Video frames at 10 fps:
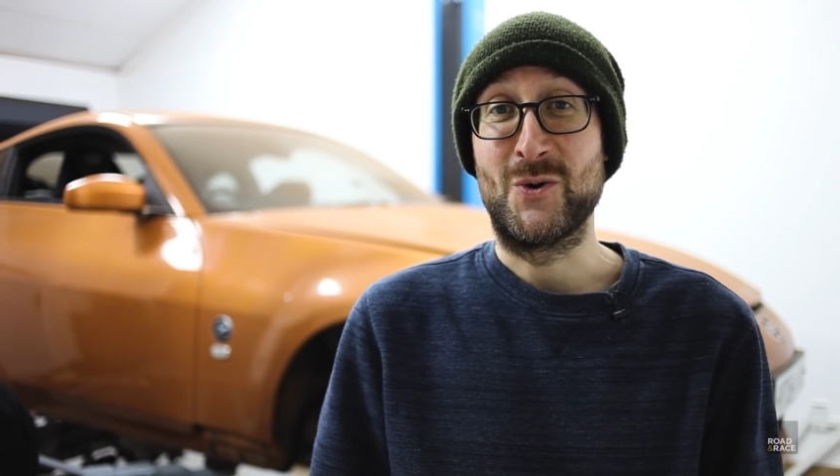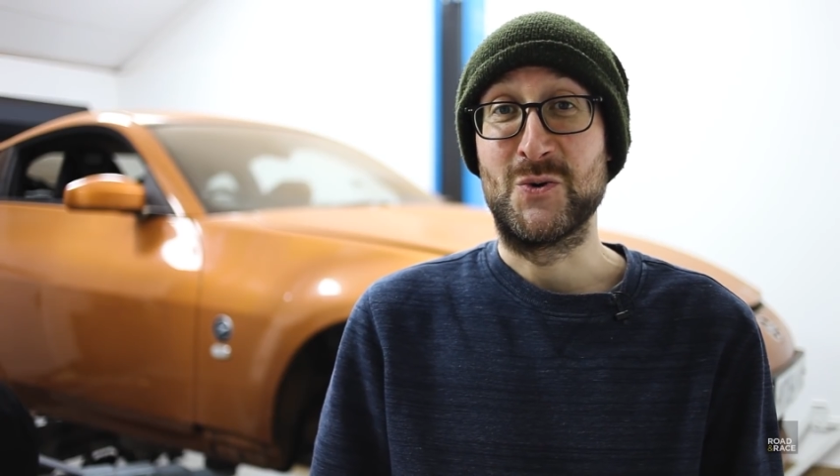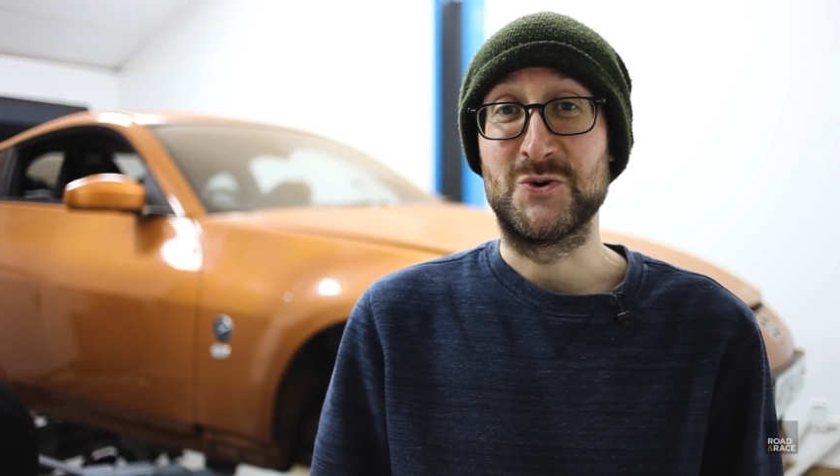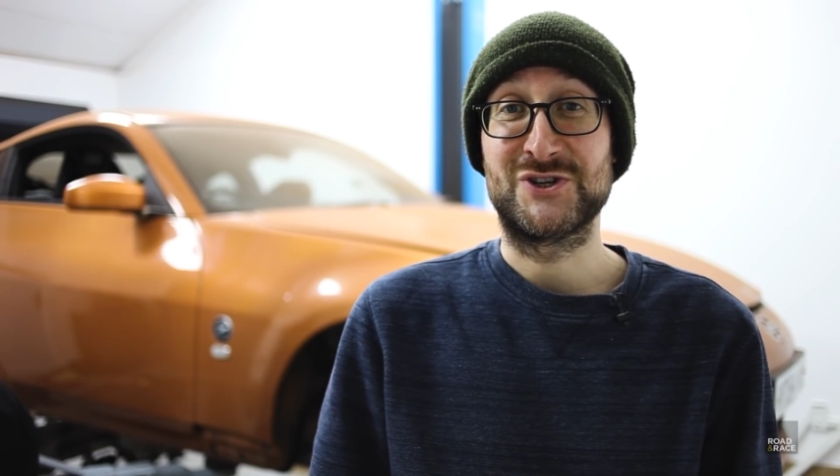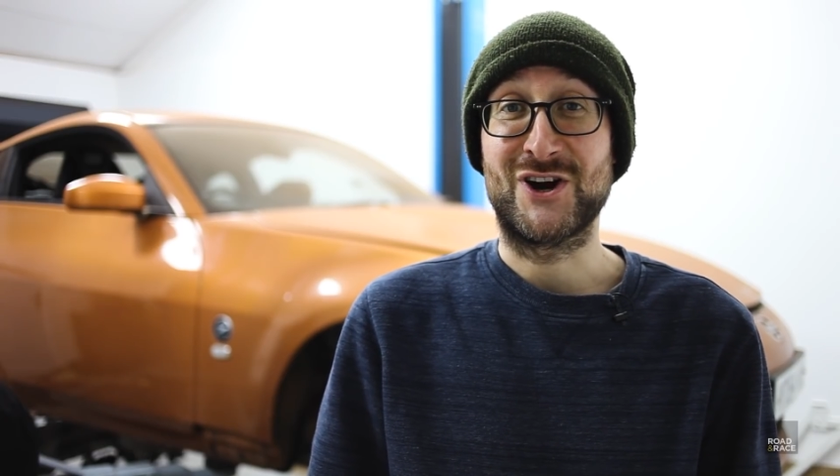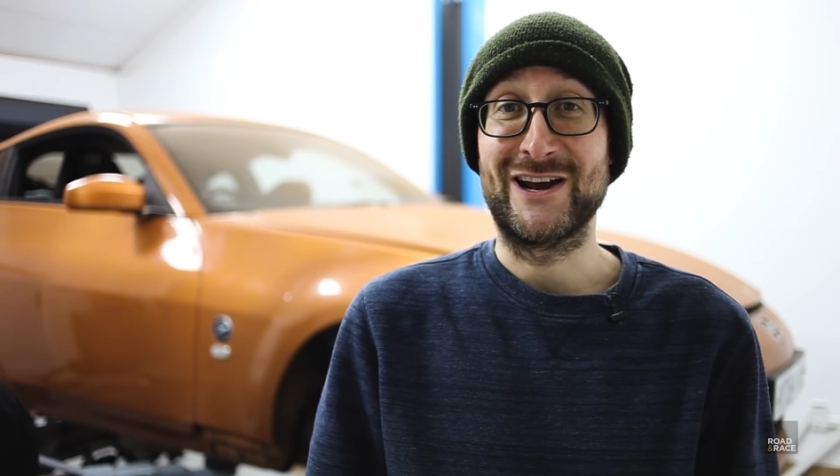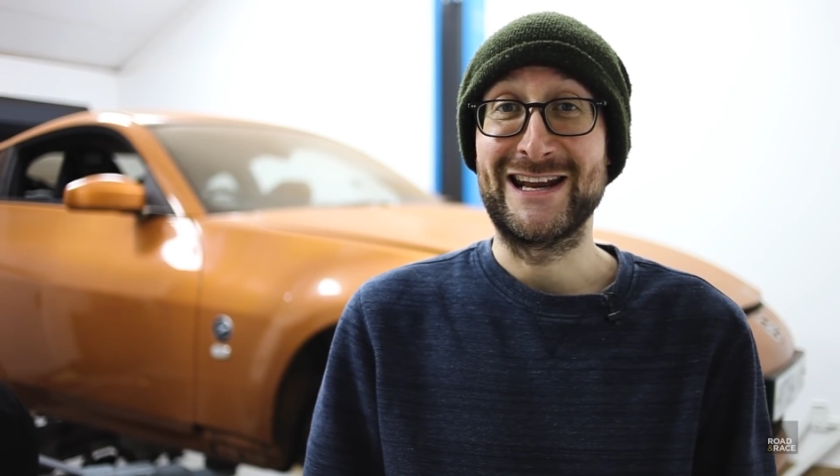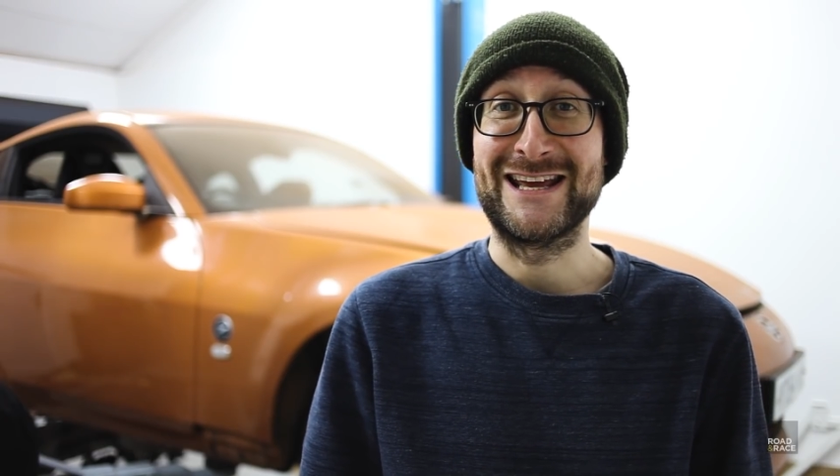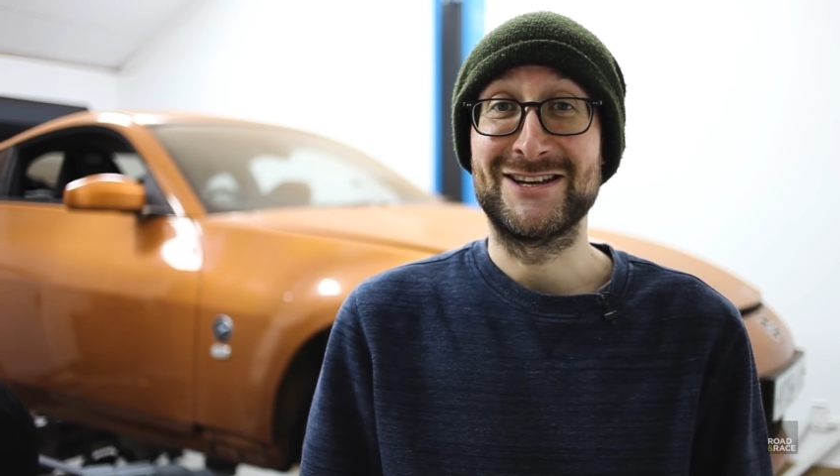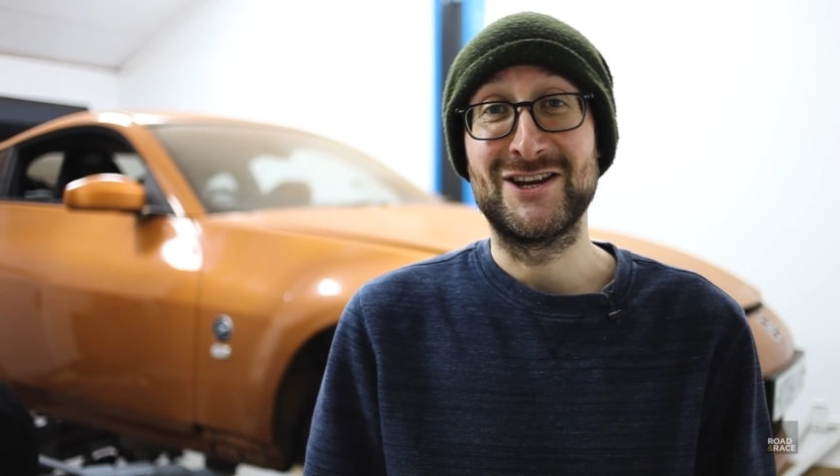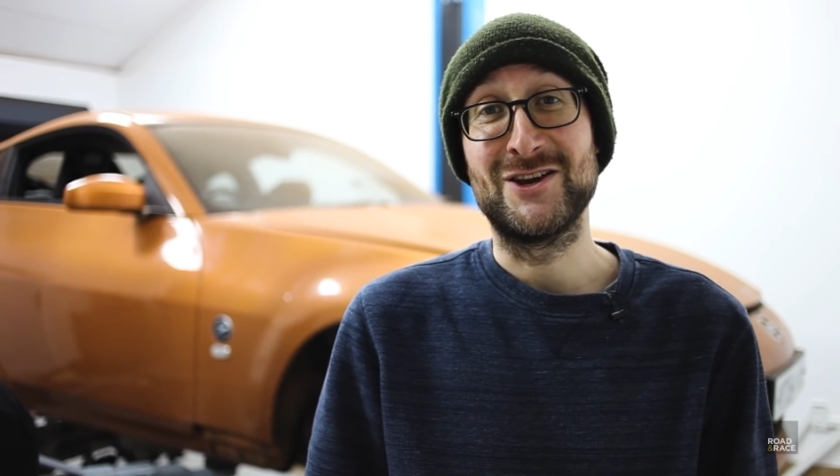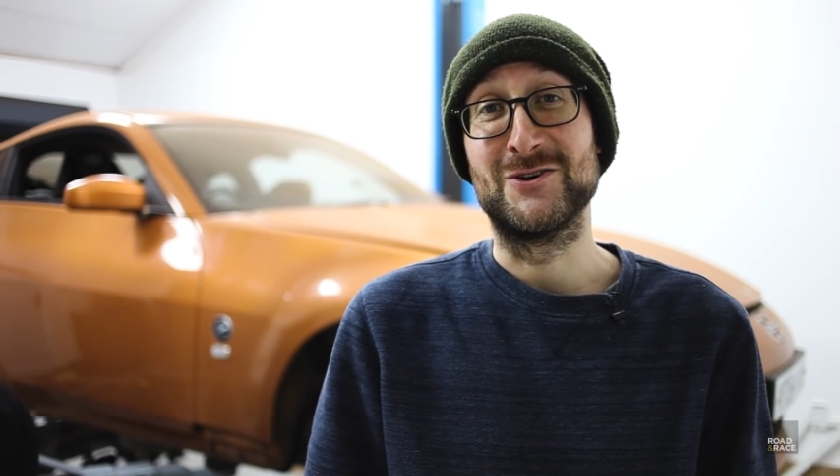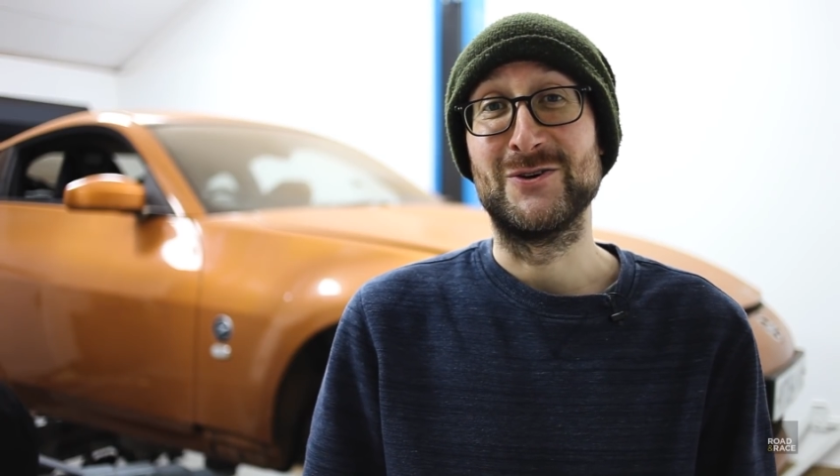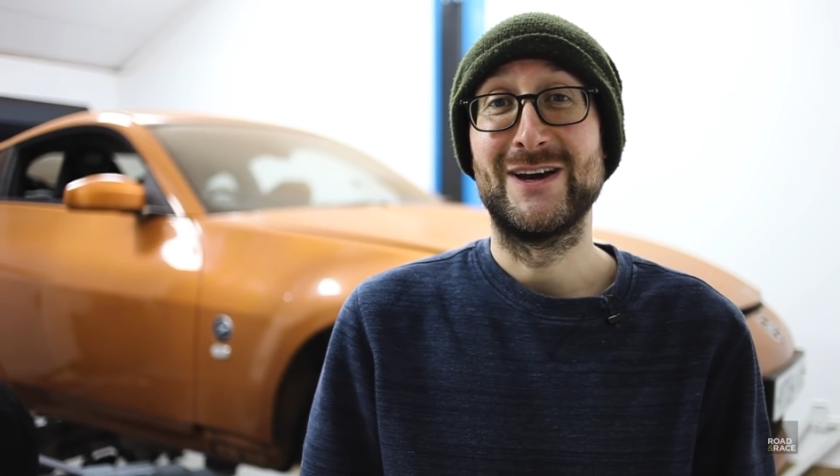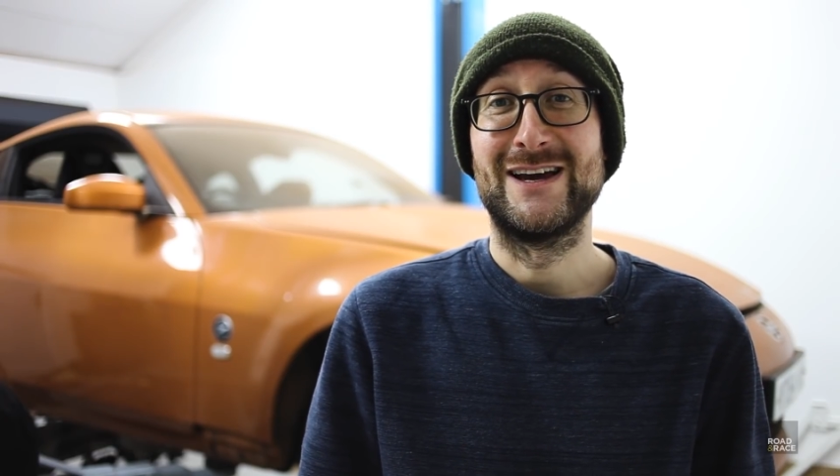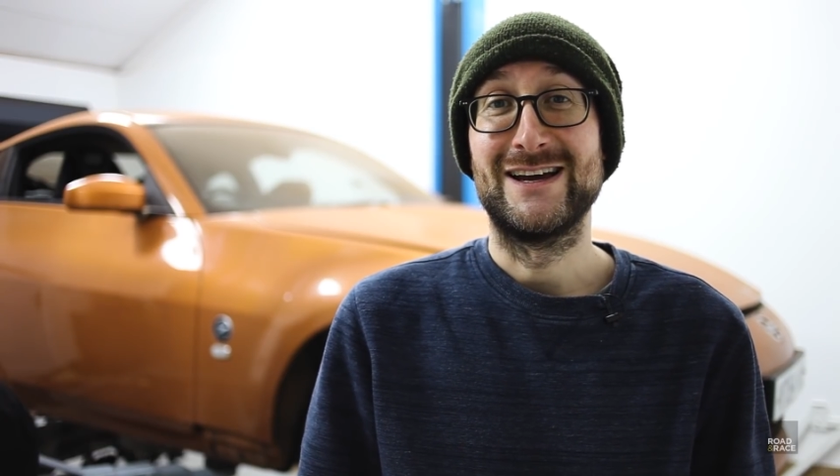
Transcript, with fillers: all shiny and new,